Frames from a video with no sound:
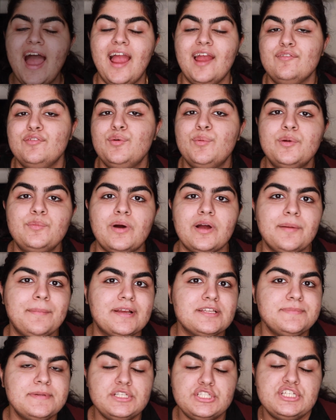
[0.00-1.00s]
everyone, welcome back
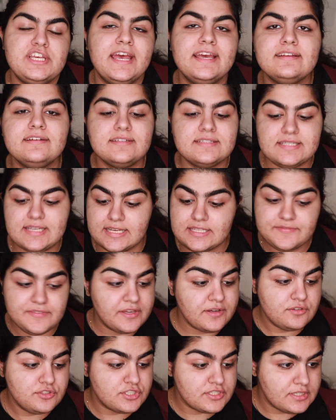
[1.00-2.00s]
to my channel. Today's
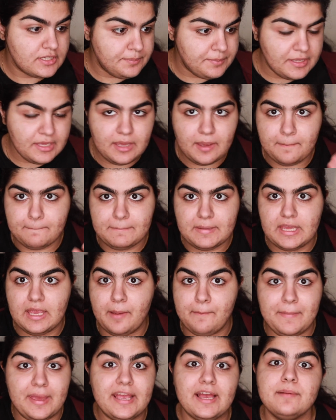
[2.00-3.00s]
video is just gonna be me
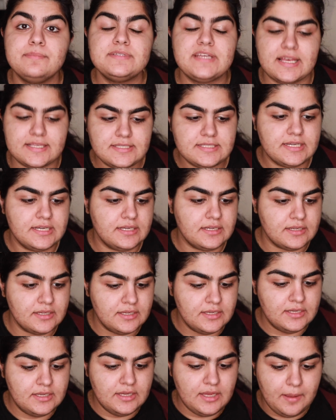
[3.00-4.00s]
makeup testing
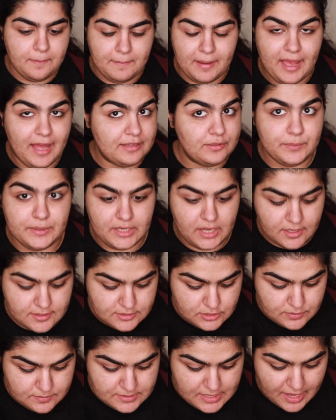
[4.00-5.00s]
my Halloween
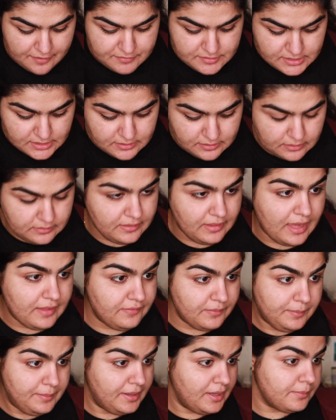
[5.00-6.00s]
costumes. I haven't done the,
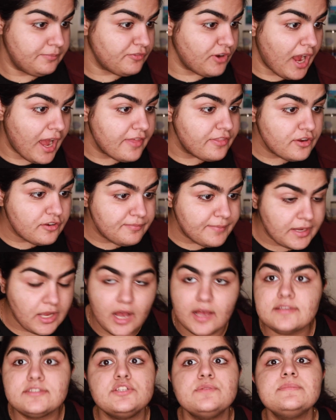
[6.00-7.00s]
the makeup for either of my
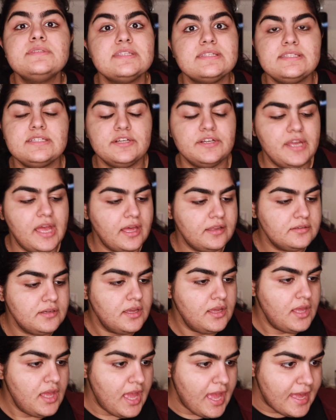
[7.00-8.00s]
costumes this year yet,
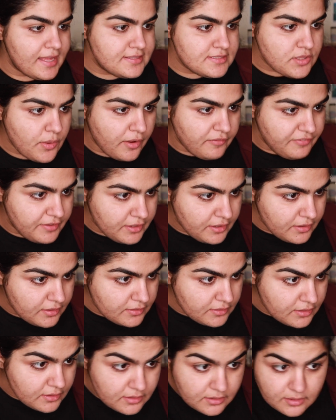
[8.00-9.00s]
and so I
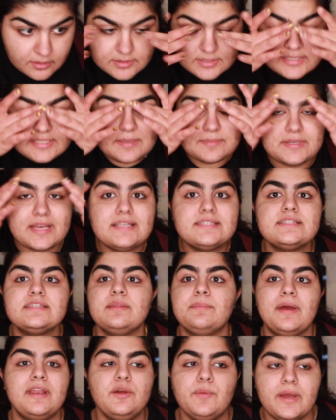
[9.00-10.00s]
figured, since I'm testing
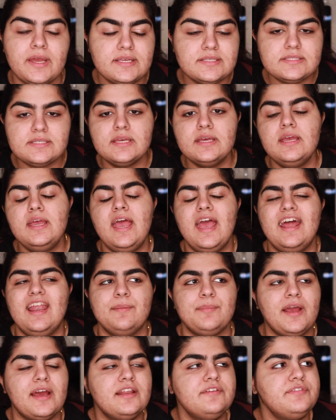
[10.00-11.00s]
them anyways, and
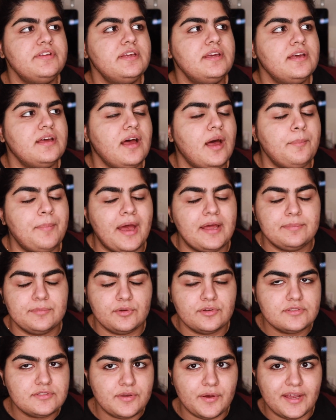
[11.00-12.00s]
I'm kind of in a, a bad
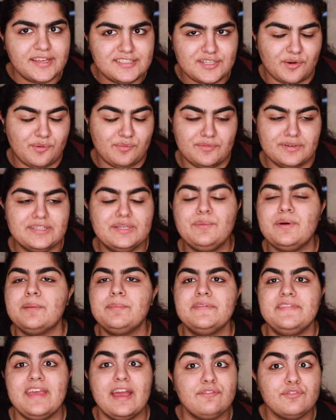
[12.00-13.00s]
mood, so I don't really want to
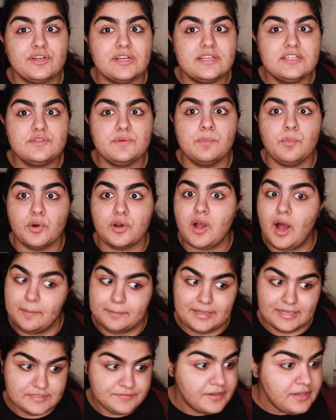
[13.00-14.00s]
put the effort into a more
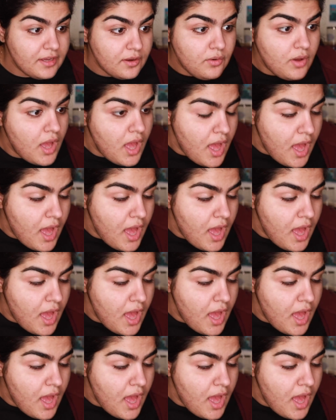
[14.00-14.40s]
complex video,